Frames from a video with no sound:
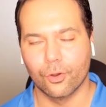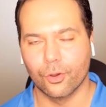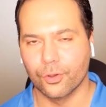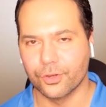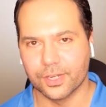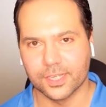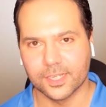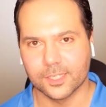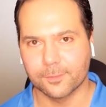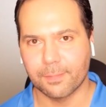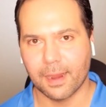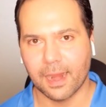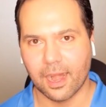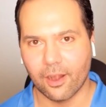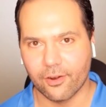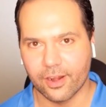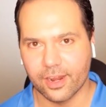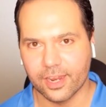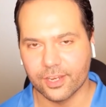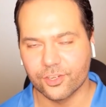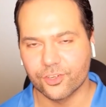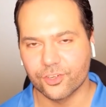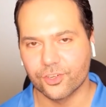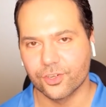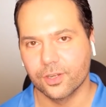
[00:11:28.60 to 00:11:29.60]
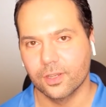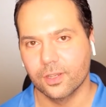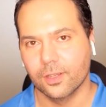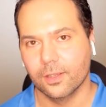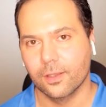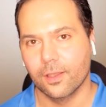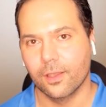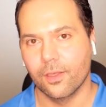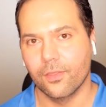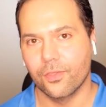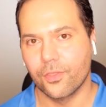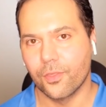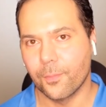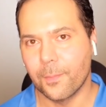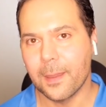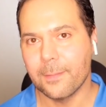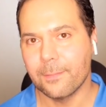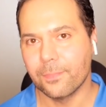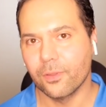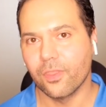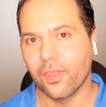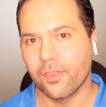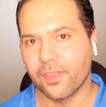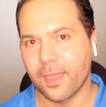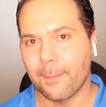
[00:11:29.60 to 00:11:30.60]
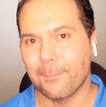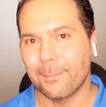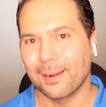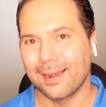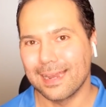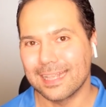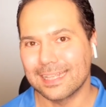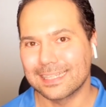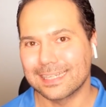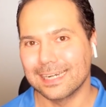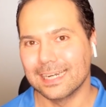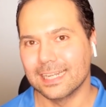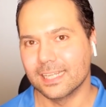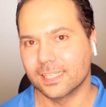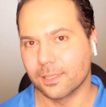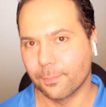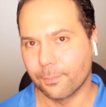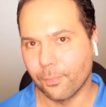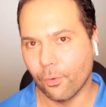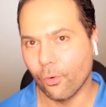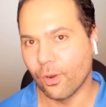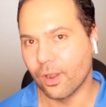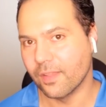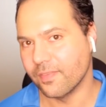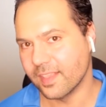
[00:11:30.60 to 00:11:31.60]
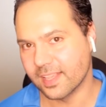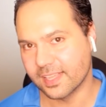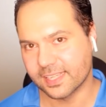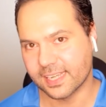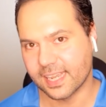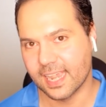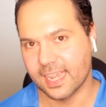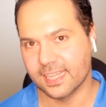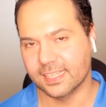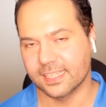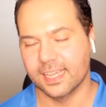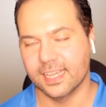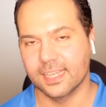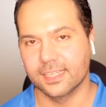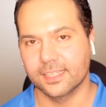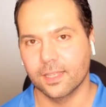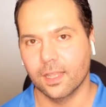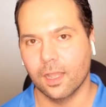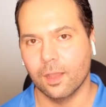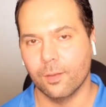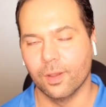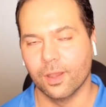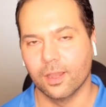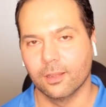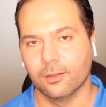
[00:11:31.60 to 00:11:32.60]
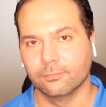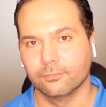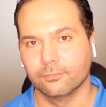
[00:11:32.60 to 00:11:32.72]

disparage the people that they politically support, in this case, Keir Starmer.